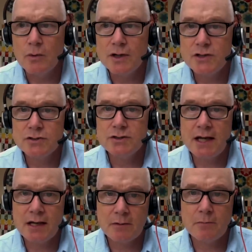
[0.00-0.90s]
one should
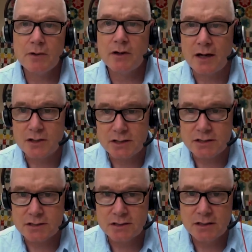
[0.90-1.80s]
take
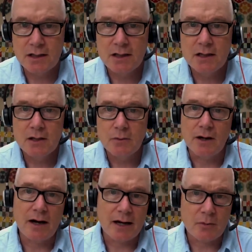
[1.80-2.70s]
precautions
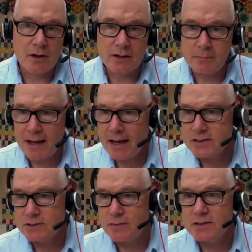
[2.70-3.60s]
wear a high quality
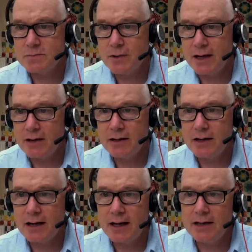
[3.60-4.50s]
mask, respirator.
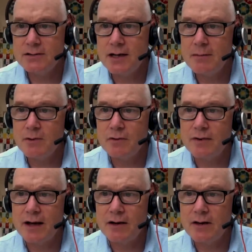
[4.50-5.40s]
Anytime you're
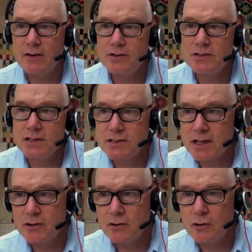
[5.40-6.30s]
around others
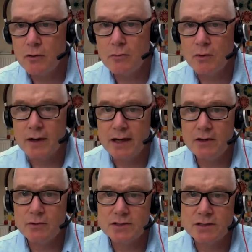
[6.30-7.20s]
inside your home or
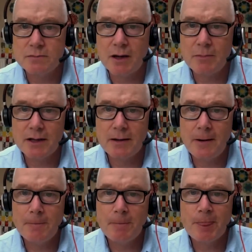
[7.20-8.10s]
indoors in public,
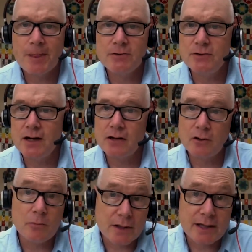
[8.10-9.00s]
do not
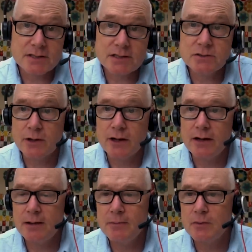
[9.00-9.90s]
go places where
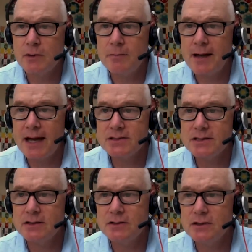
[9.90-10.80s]
you're unable to wear a
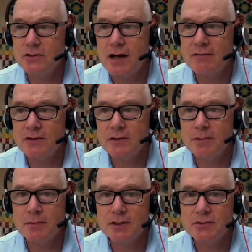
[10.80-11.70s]
mask, including travel and
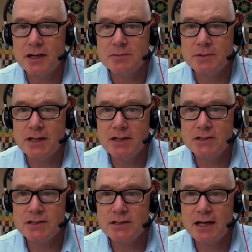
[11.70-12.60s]
public
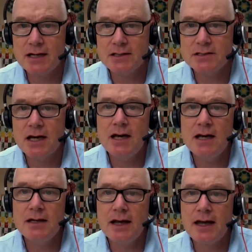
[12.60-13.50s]
transportation settings.
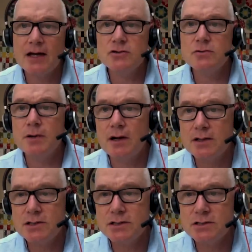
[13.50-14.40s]
Take extra
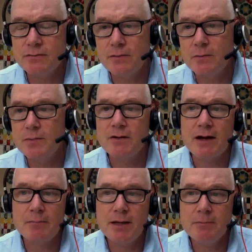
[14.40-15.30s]
precautions if you'll be
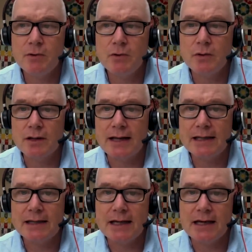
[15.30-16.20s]
around people who are
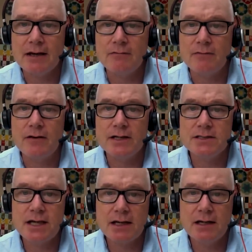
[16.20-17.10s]
likely to get very
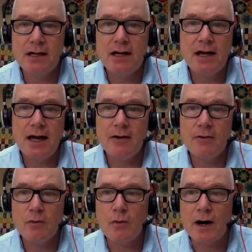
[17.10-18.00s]
sick,
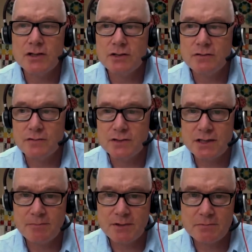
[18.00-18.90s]
and watch for
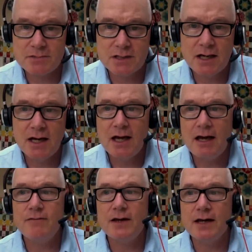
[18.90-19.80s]
symptoms.
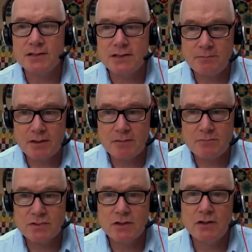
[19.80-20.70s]
If you get
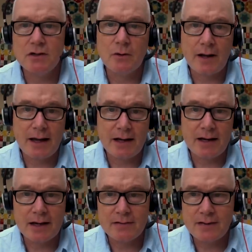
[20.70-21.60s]
symptoms, you go
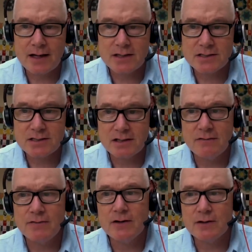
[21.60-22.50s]
ahead and test.
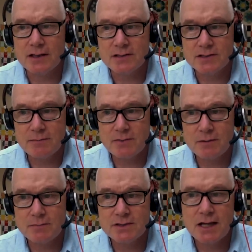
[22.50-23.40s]
If you don't get
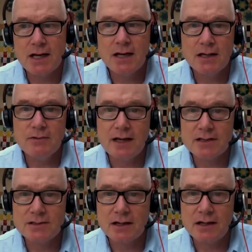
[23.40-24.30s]
symptoms, you
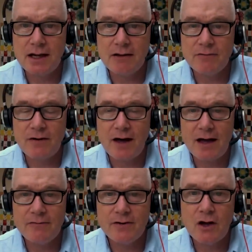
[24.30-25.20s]
test on day
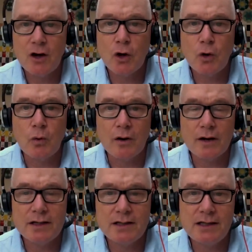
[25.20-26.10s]
five.
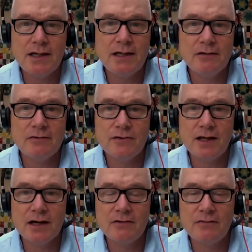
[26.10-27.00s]
Quarantine for
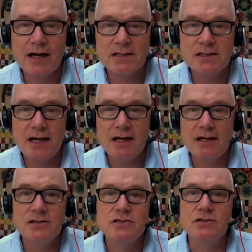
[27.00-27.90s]
the unvaccinated
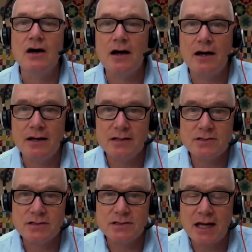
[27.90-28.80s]
is gone.
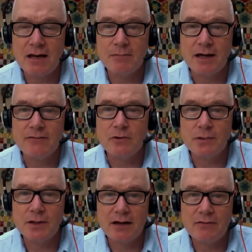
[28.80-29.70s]
It's the same level
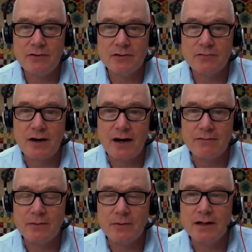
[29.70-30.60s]
playing field for
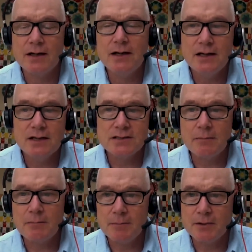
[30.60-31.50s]
everyone.
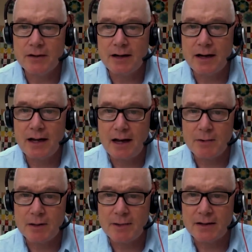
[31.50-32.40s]
Some people are not
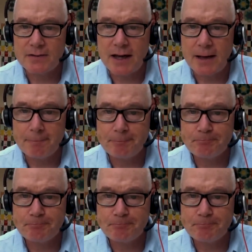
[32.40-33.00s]
happy about that.